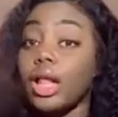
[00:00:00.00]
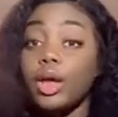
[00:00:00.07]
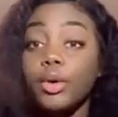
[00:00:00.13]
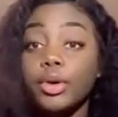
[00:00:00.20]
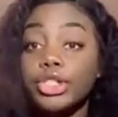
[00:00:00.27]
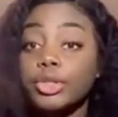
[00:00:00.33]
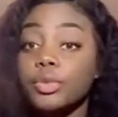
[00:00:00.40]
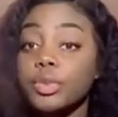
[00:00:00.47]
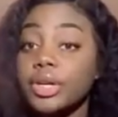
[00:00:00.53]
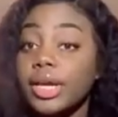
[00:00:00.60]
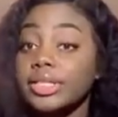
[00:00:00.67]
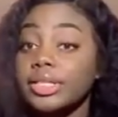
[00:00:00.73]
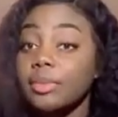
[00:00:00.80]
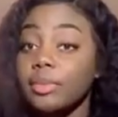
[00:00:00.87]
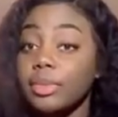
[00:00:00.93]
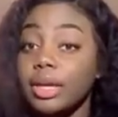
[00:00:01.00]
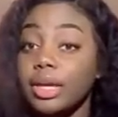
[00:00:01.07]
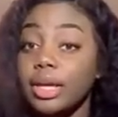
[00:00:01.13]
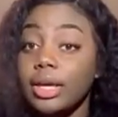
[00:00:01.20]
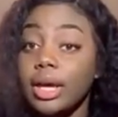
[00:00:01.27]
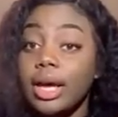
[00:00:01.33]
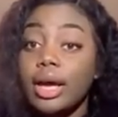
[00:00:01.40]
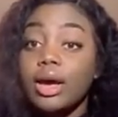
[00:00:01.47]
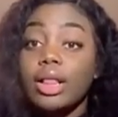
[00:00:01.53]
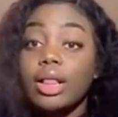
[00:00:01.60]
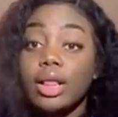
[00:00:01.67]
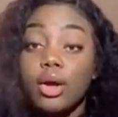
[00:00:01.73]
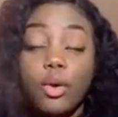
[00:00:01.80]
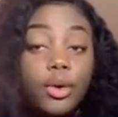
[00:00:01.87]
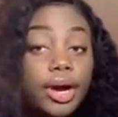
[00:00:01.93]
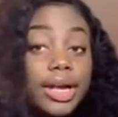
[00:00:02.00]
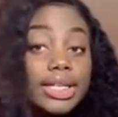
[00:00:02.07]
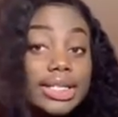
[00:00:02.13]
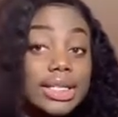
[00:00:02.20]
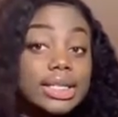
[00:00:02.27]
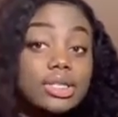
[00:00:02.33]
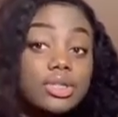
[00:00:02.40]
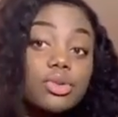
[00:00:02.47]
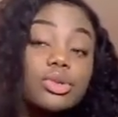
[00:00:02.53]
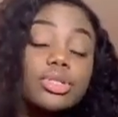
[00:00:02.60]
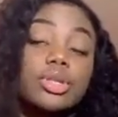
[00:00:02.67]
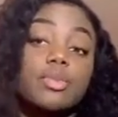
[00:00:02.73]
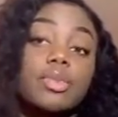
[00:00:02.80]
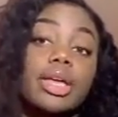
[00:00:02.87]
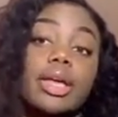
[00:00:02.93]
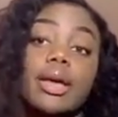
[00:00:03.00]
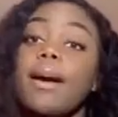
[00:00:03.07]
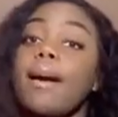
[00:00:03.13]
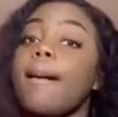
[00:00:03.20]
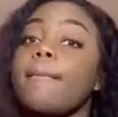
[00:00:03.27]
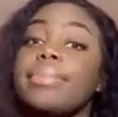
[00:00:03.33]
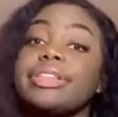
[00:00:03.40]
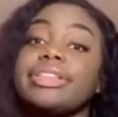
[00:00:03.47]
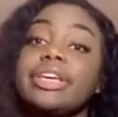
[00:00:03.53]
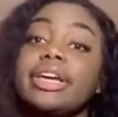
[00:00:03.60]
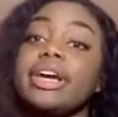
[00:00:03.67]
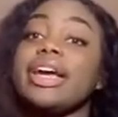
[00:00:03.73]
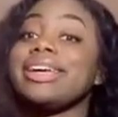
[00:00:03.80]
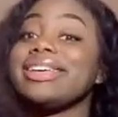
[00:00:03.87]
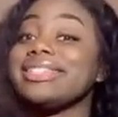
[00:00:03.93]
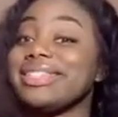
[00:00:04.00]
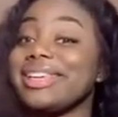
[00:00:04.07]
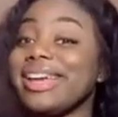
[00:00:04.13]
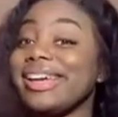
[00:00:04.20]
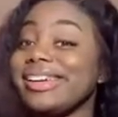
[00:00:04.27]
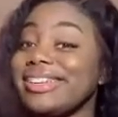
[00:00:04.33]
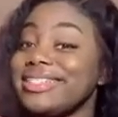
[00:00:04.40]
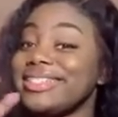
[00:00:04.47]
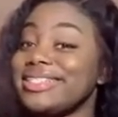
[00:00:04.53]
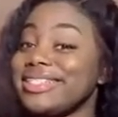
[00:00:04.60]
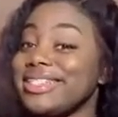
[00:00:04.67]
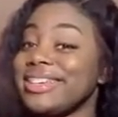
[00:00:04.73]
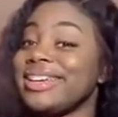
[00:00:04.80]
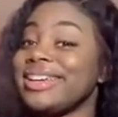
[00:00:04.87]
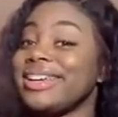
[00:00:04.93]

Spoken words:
lower GPAs than me, lower ACT scores than me, but their essays